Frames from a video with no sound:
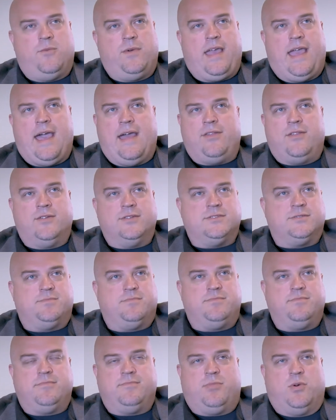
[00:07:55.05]
we had those
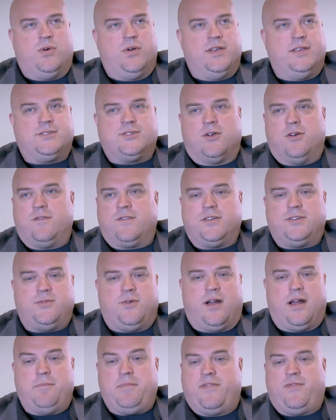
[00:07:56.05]
boys over
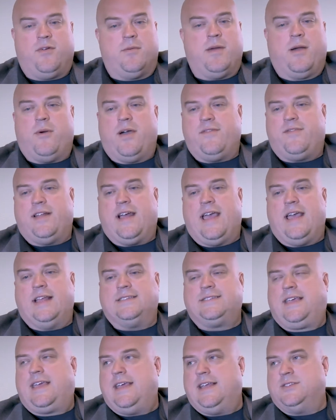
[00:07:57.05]
to our before my wife and I
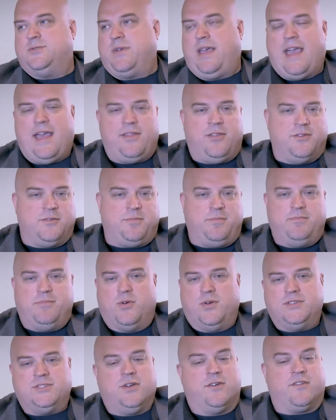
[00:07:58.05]
had kids, we had those
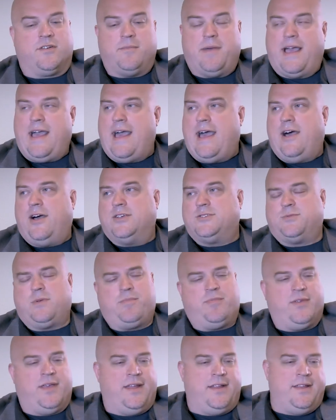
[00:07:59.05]
boys over to my house. We
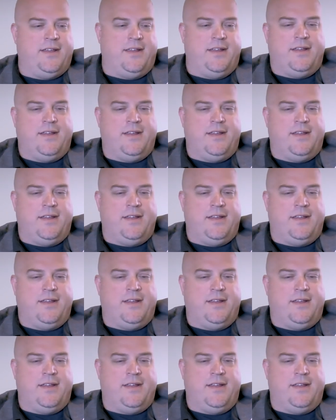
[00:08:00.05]
played